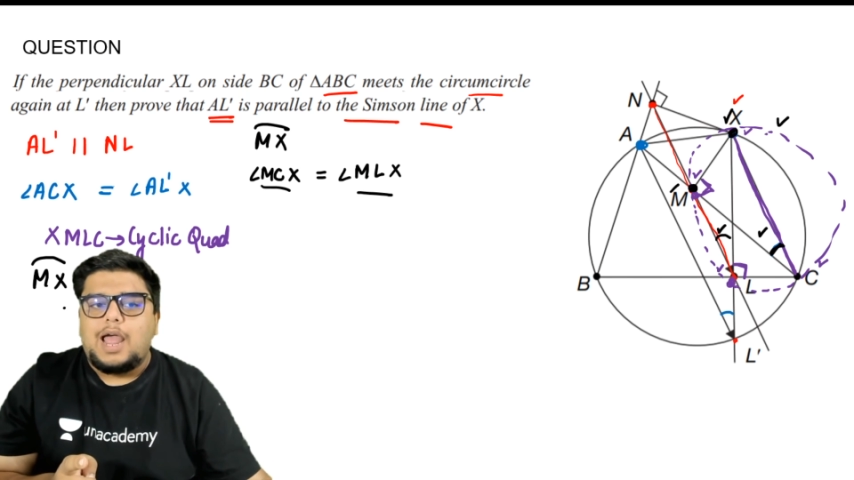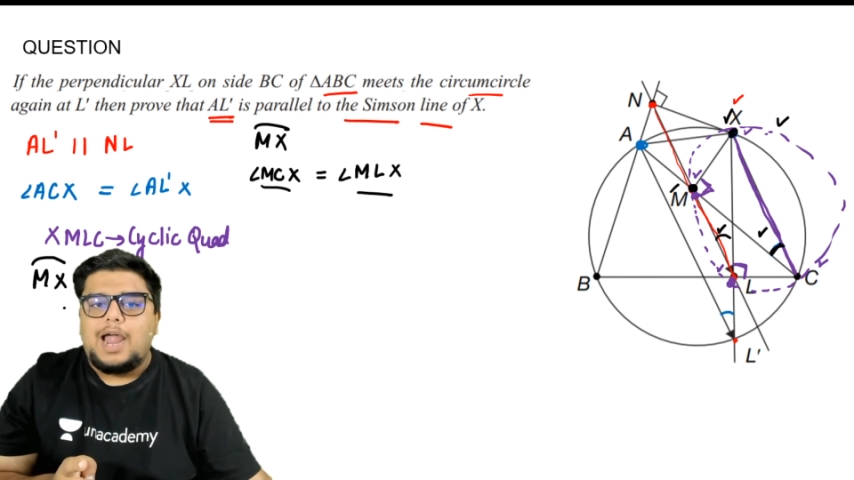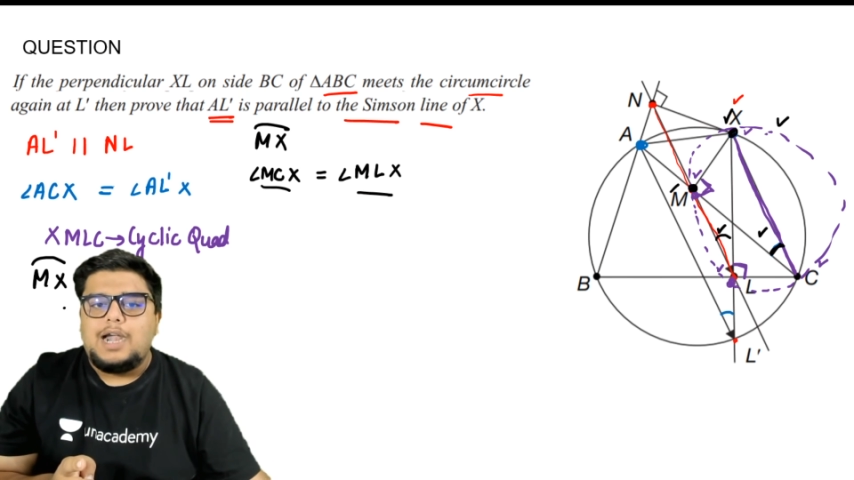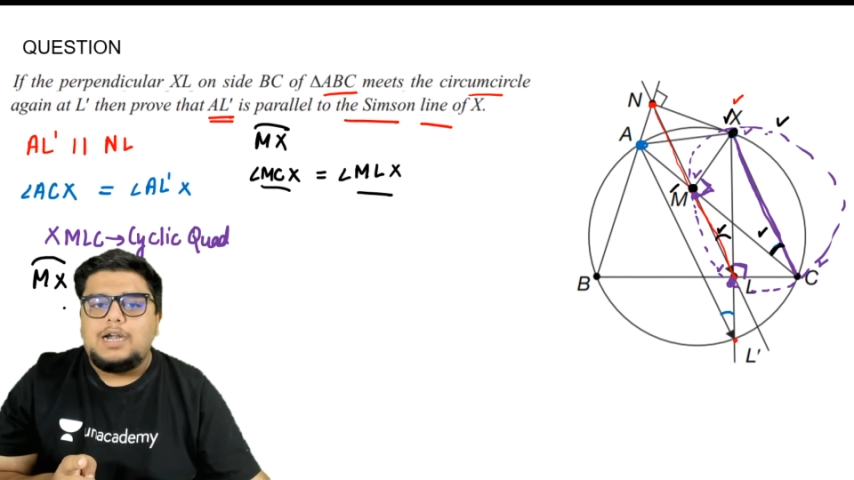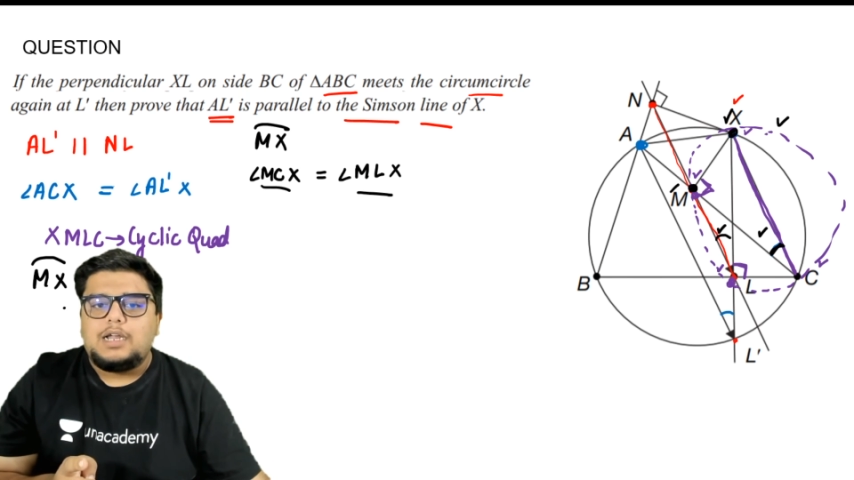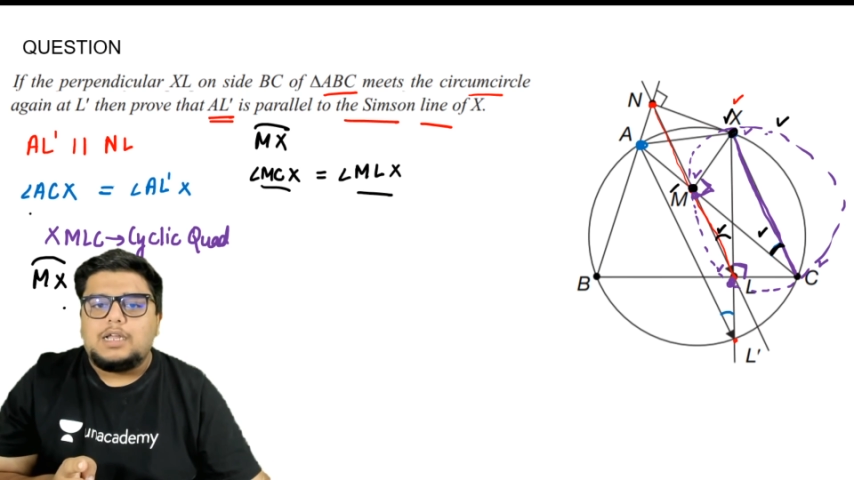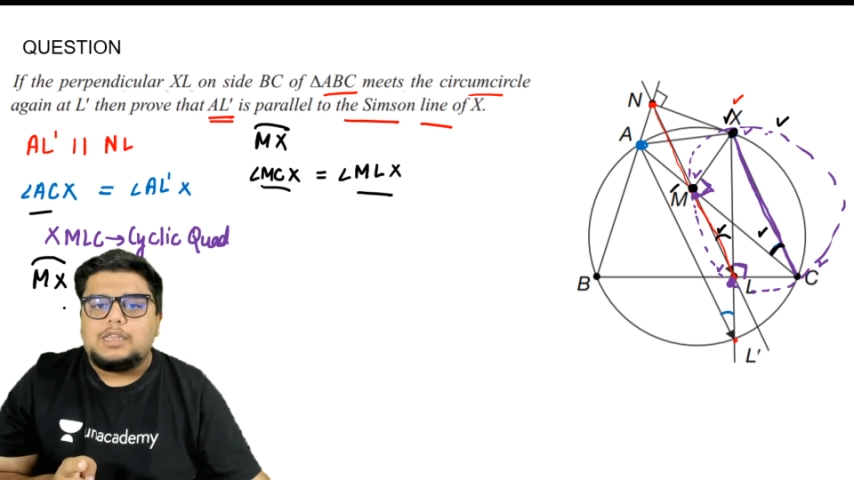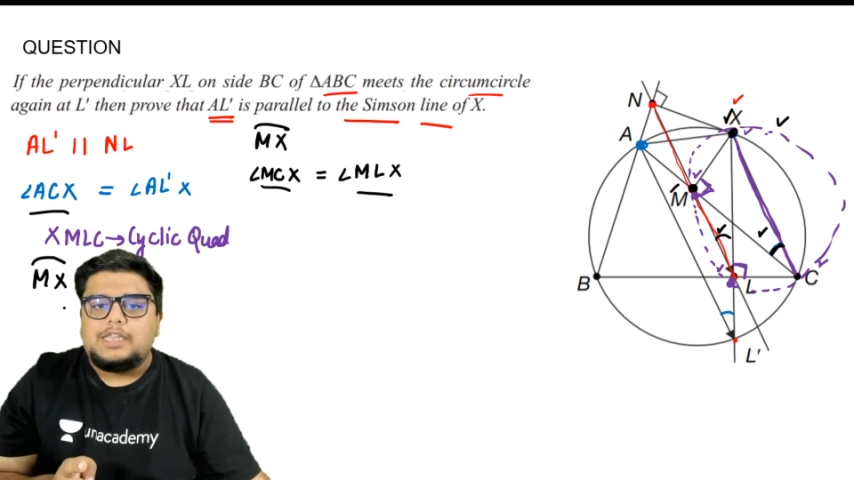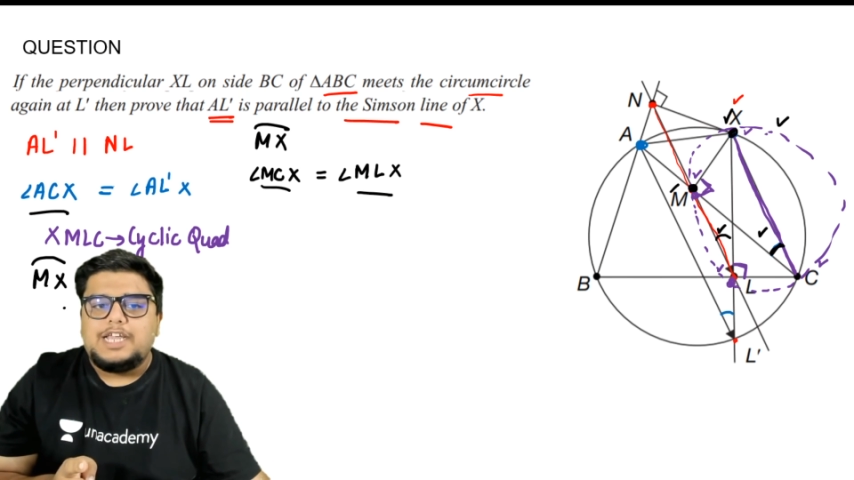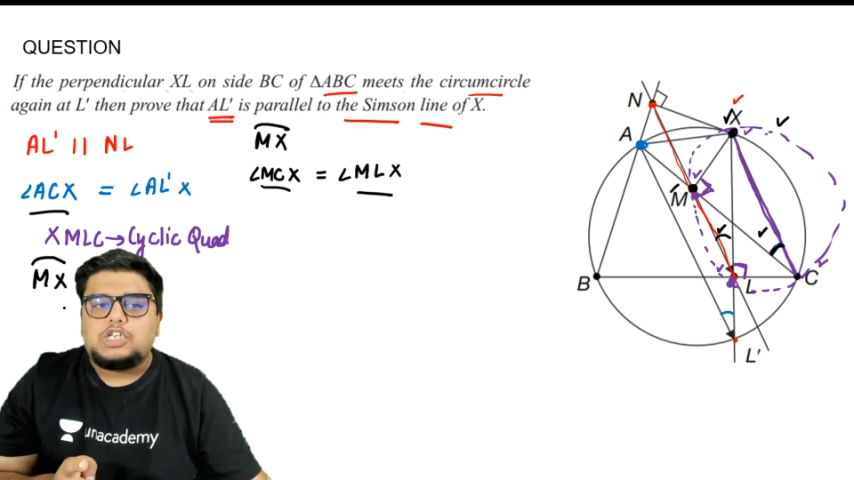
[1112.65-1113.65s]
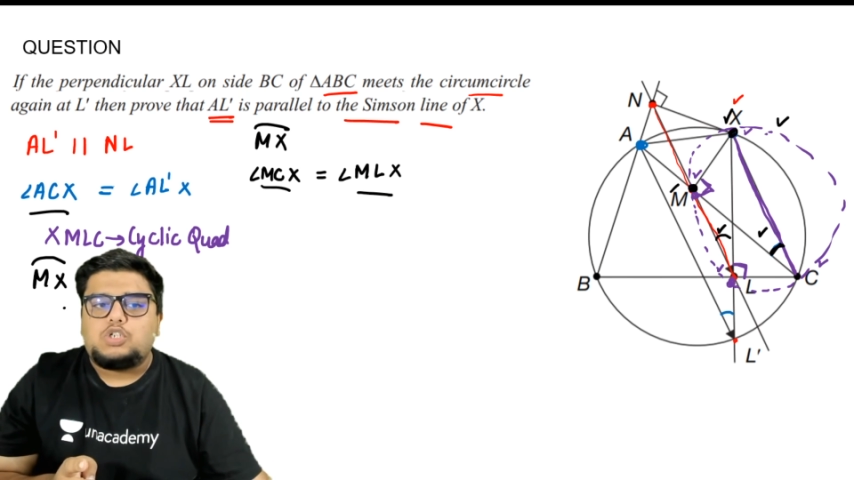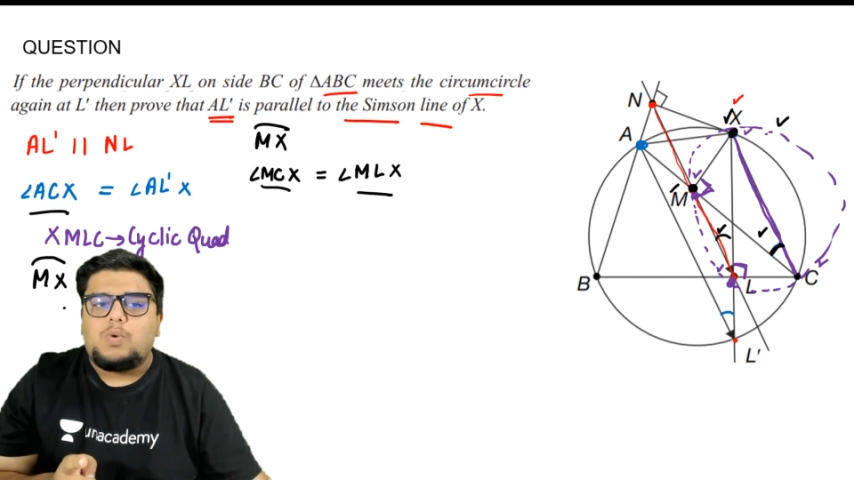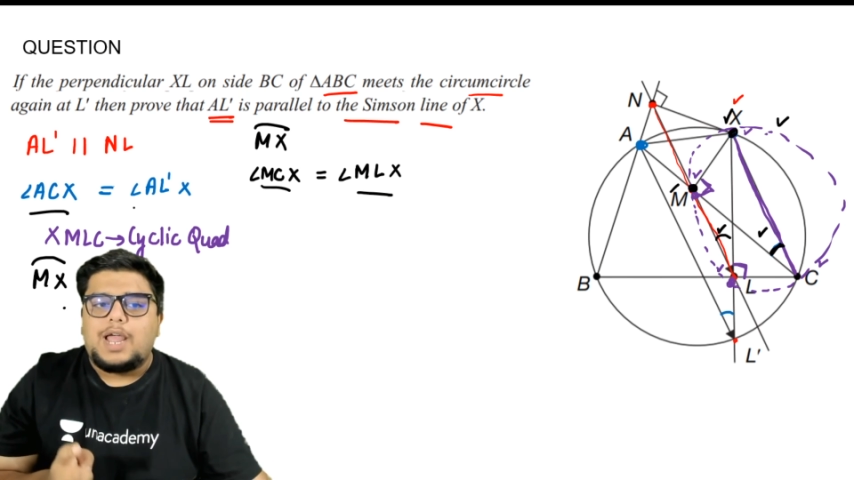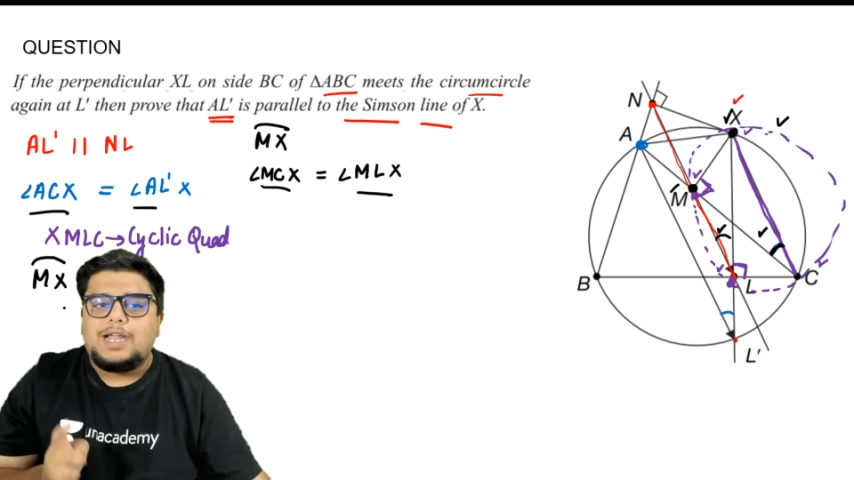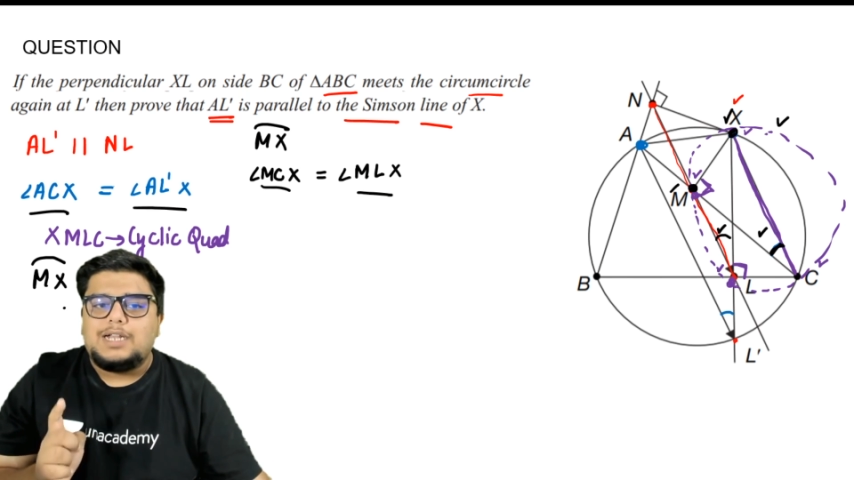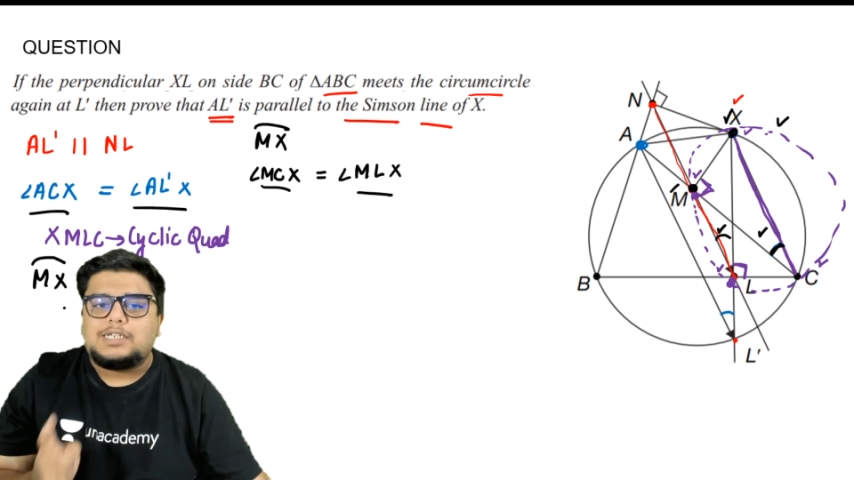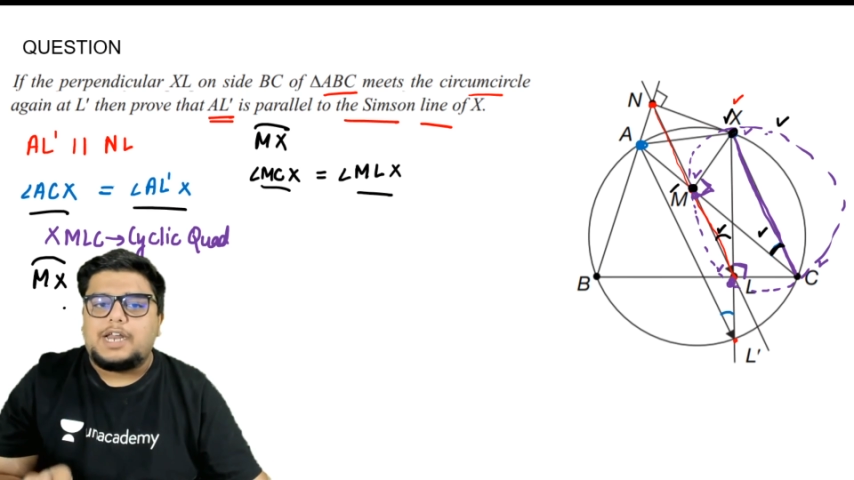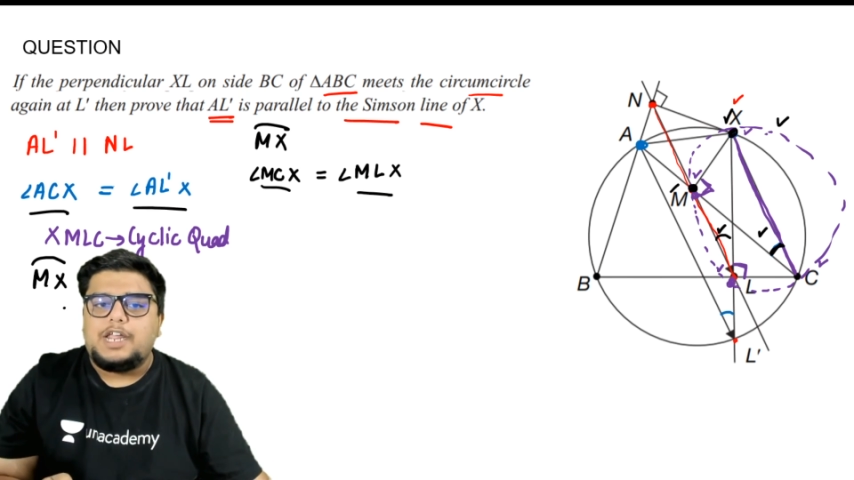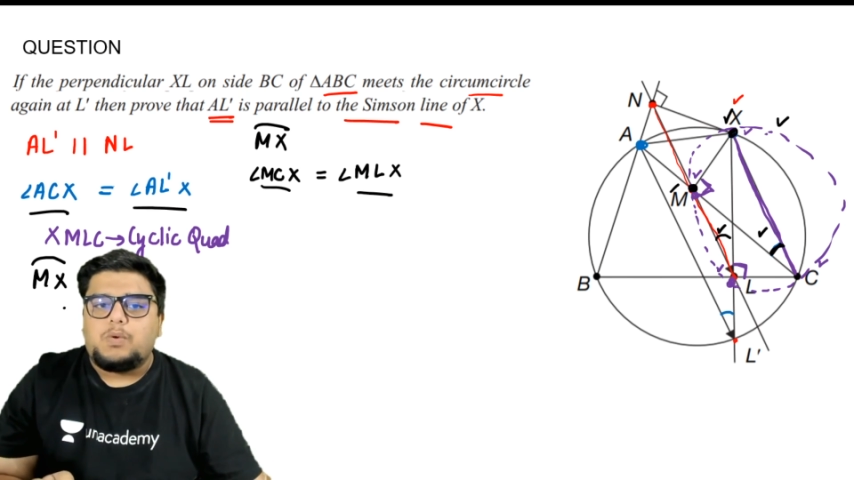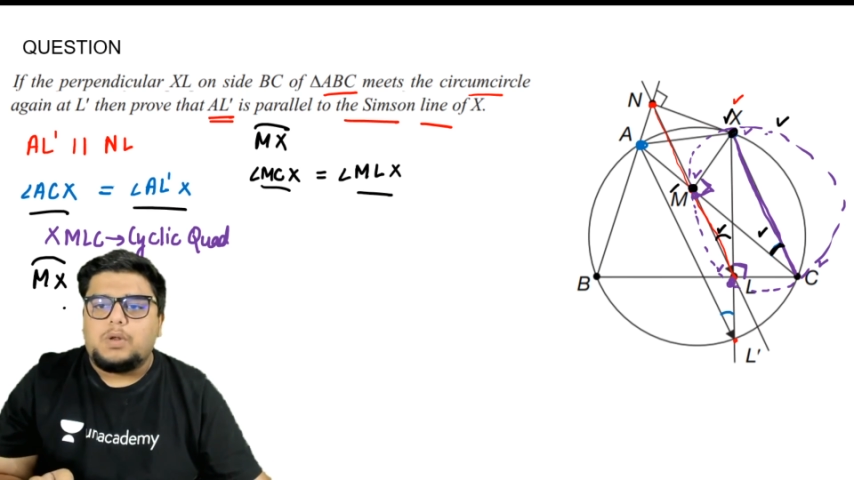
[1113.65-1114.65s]
and these 2 angles
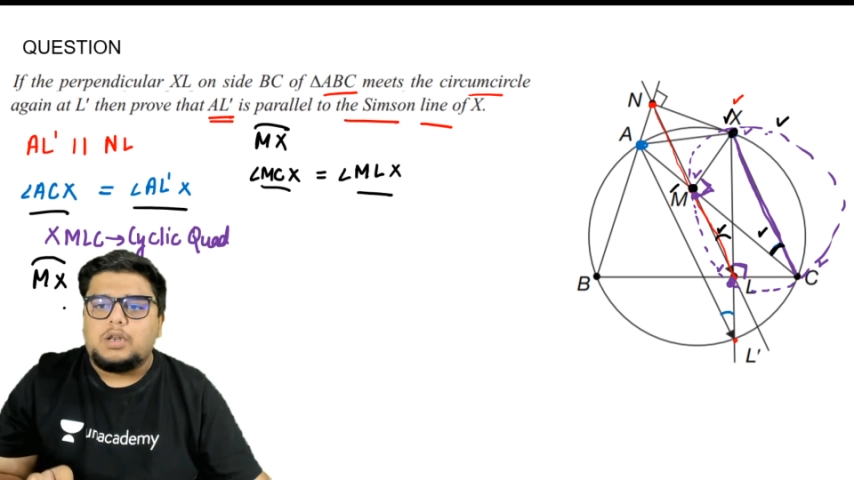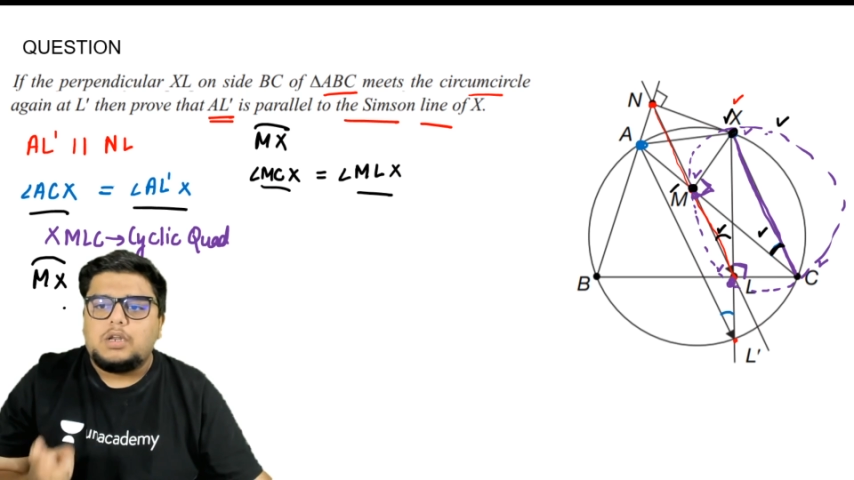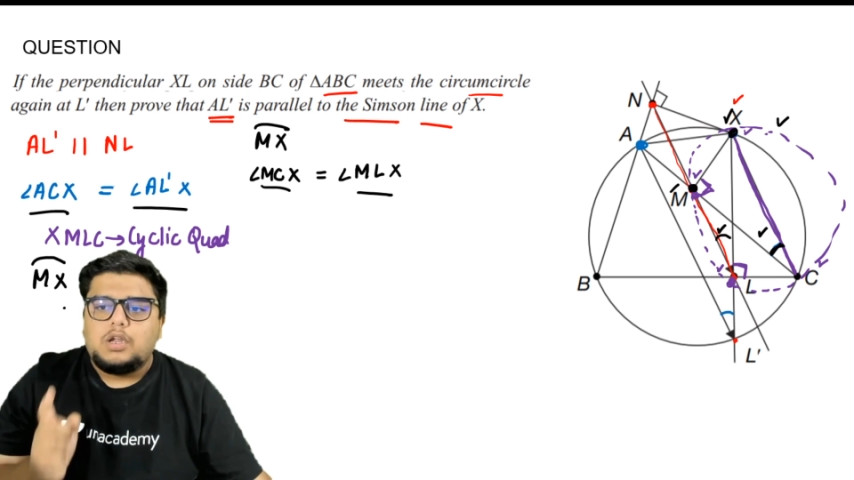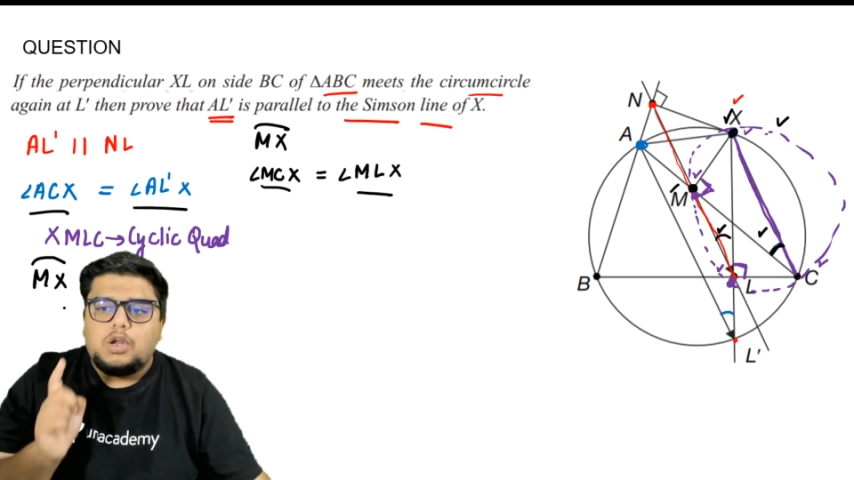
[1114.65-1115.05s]
are equal,